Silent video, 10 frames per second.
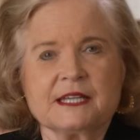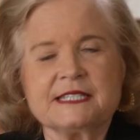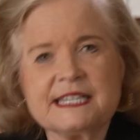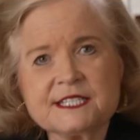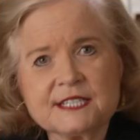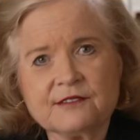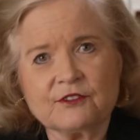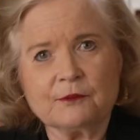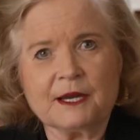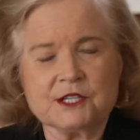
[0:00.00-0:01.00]

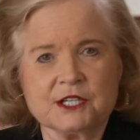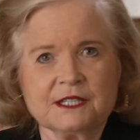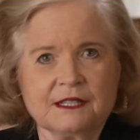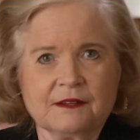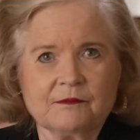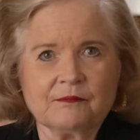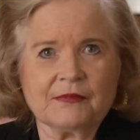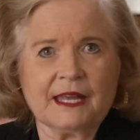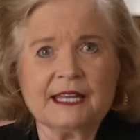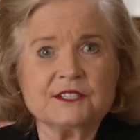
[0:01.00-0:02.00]
disinformation,
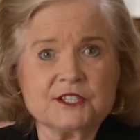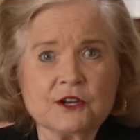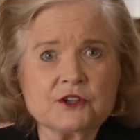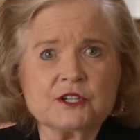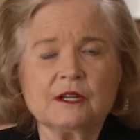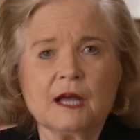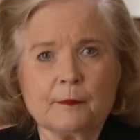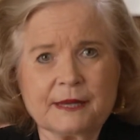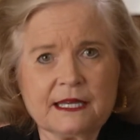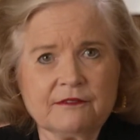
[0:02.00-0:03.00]
and social
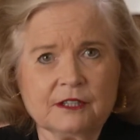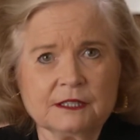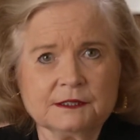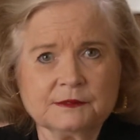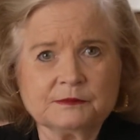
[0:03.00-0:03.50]
upheaval,